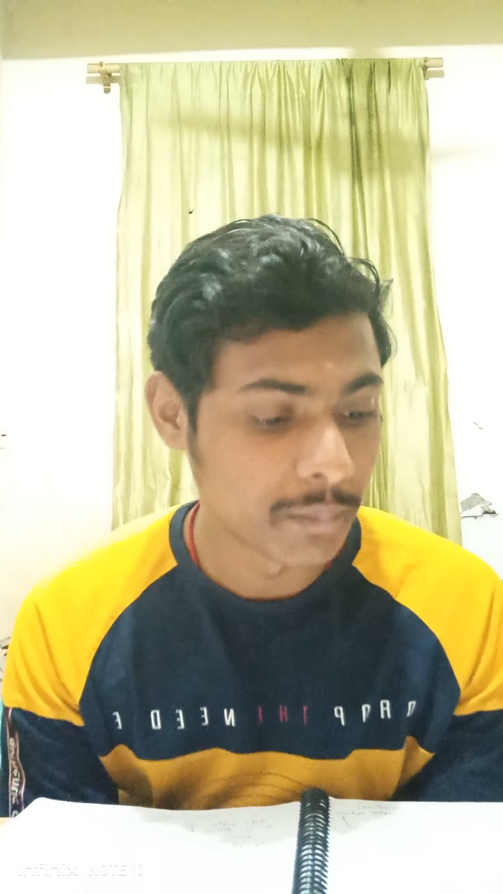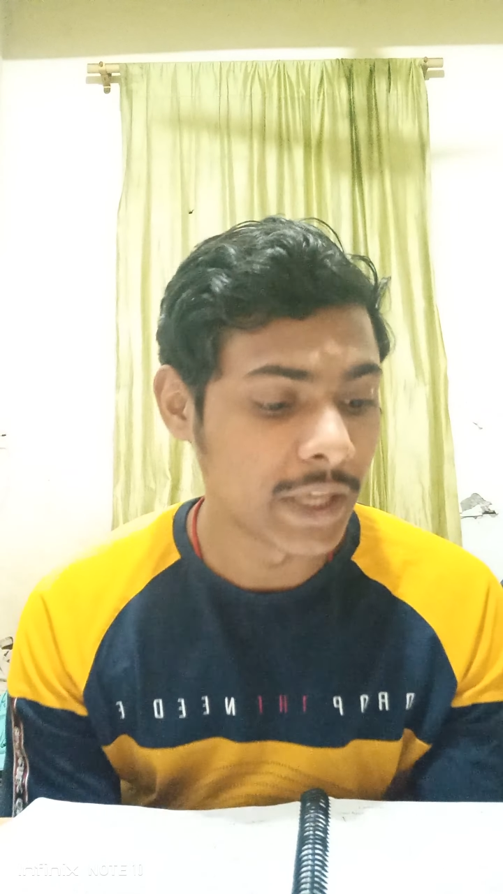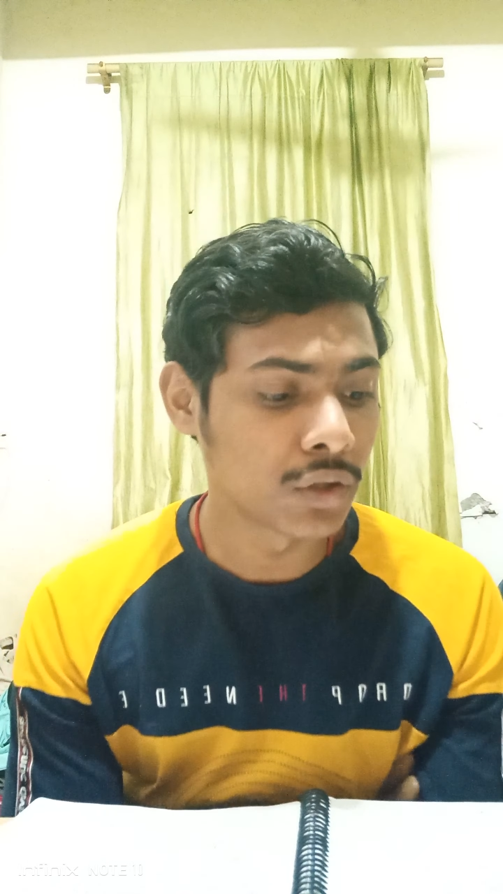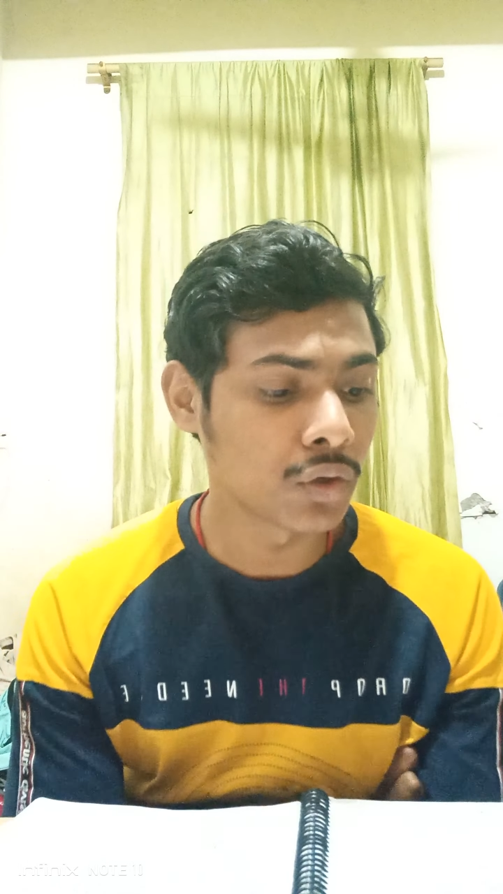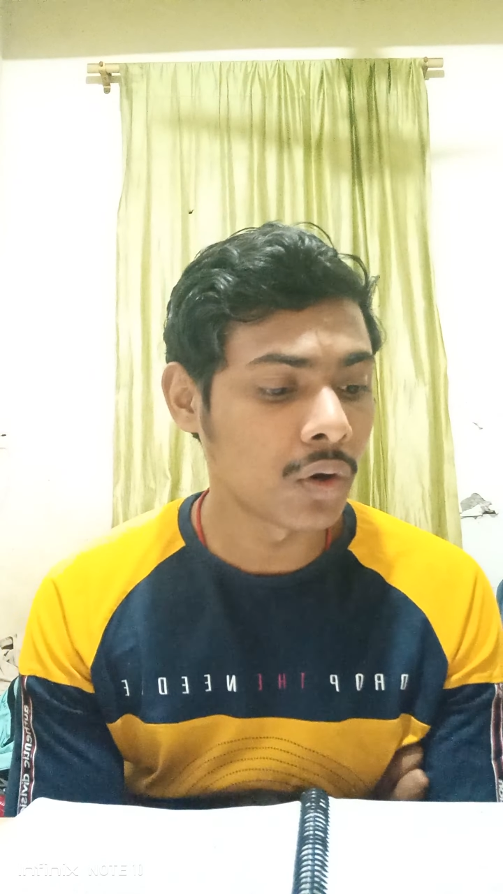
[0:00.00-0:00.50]

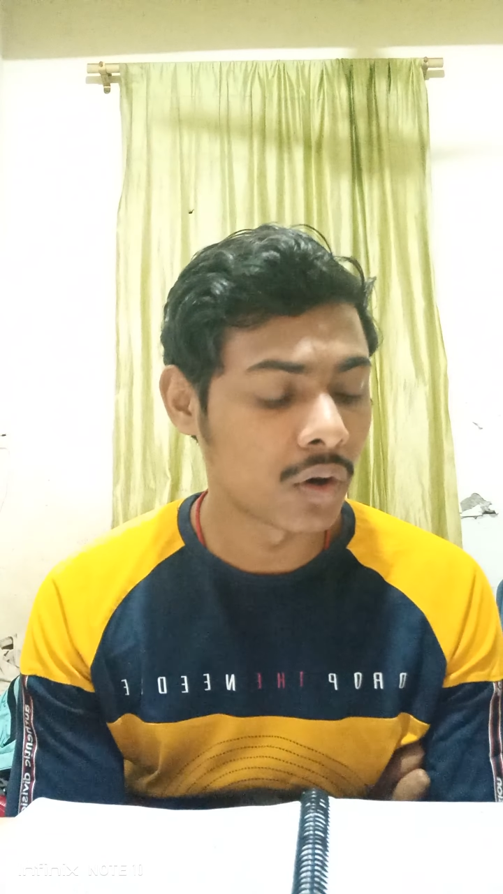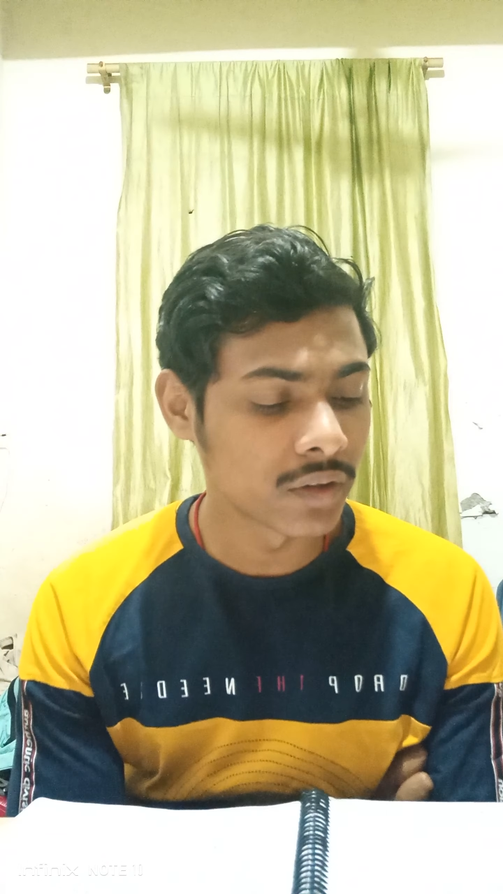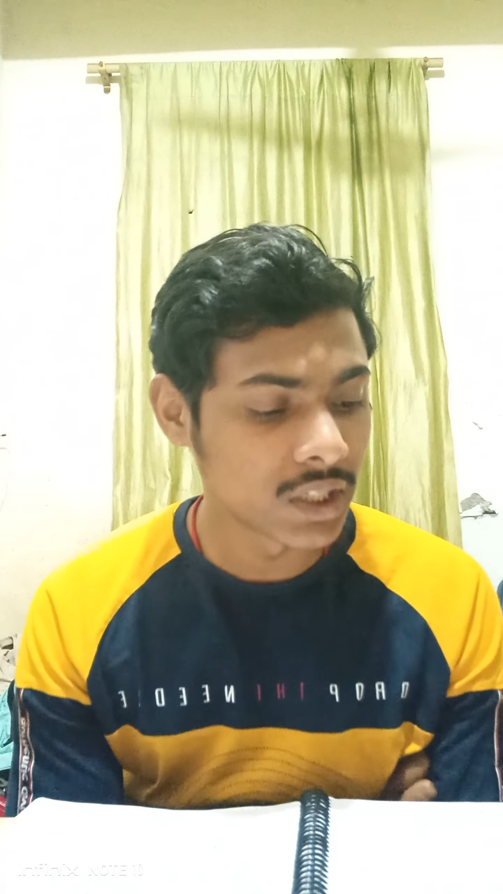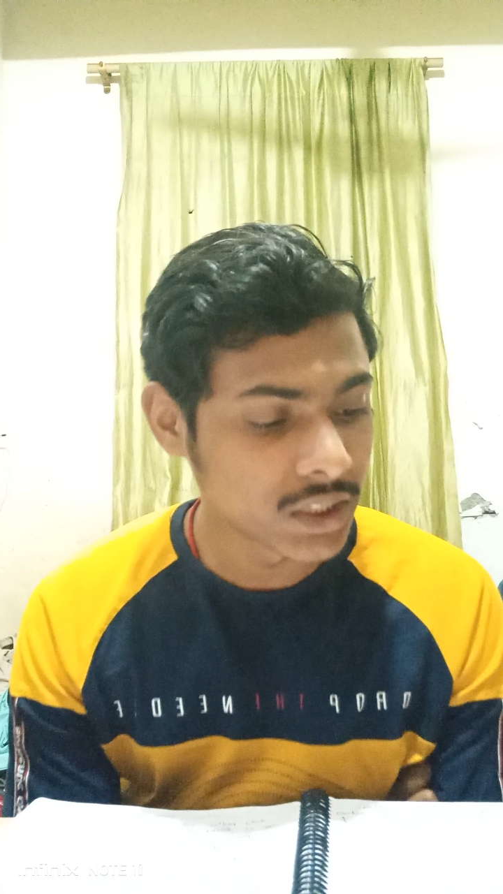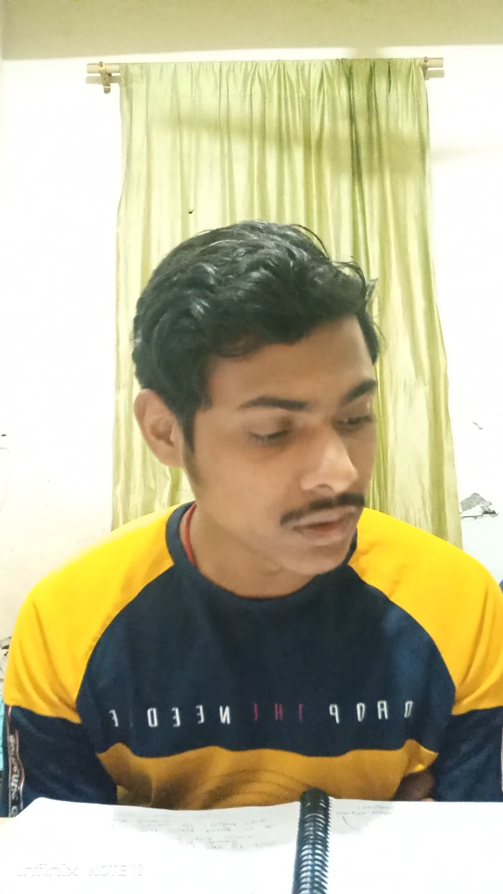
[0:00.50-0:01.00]

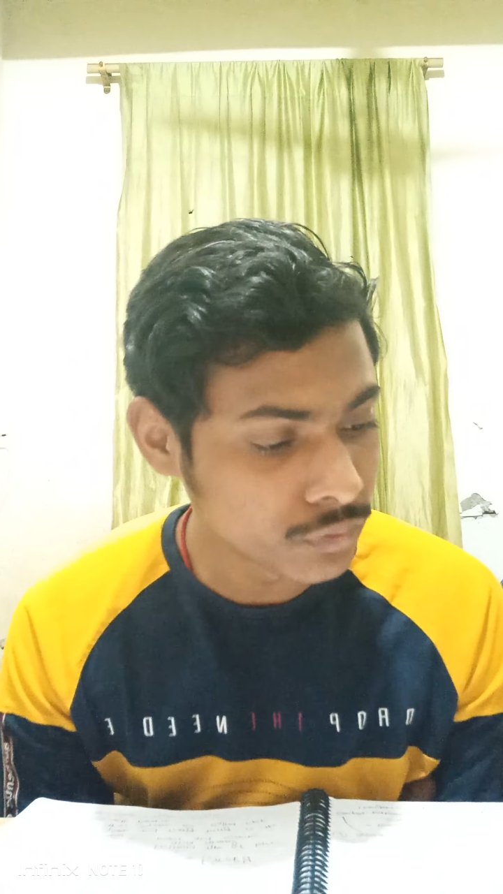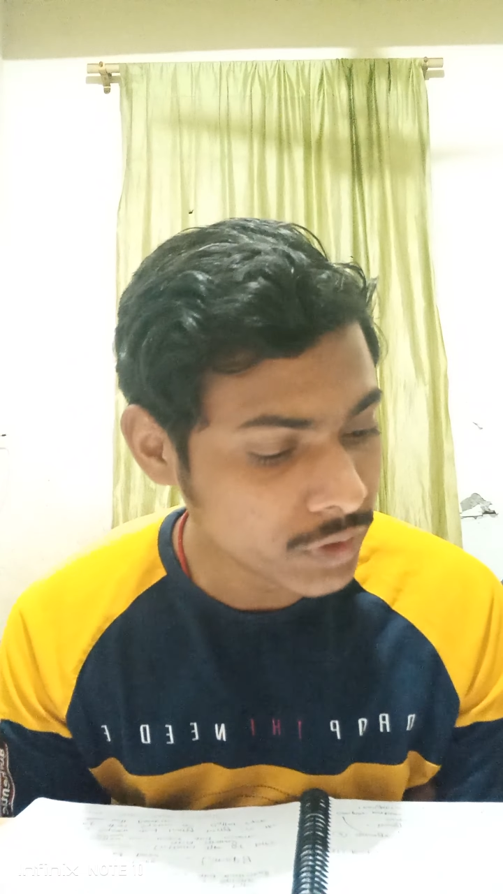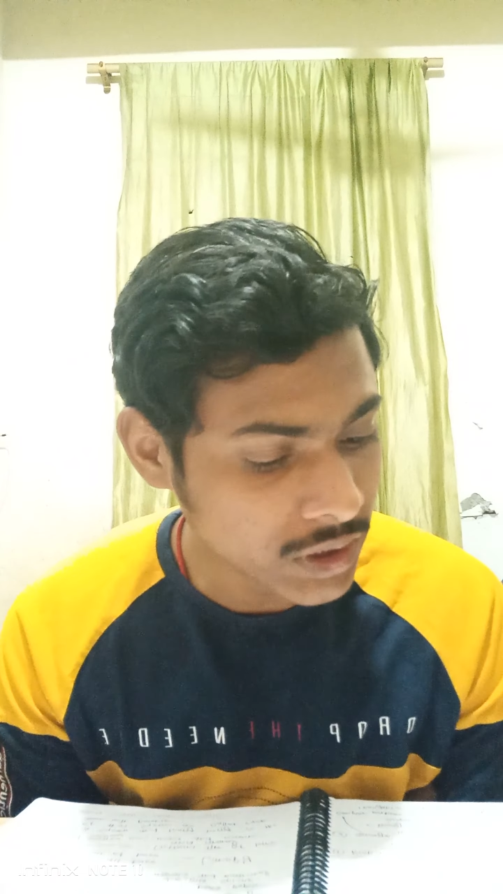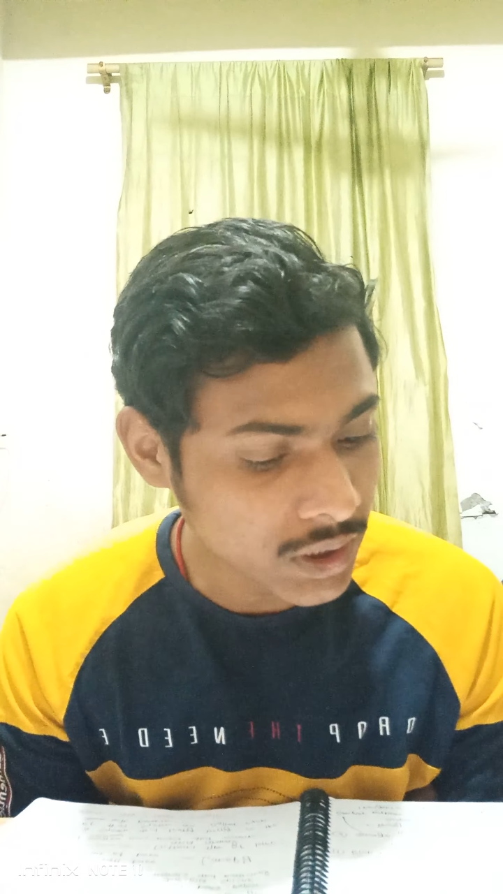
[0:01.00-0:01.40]
microorganism which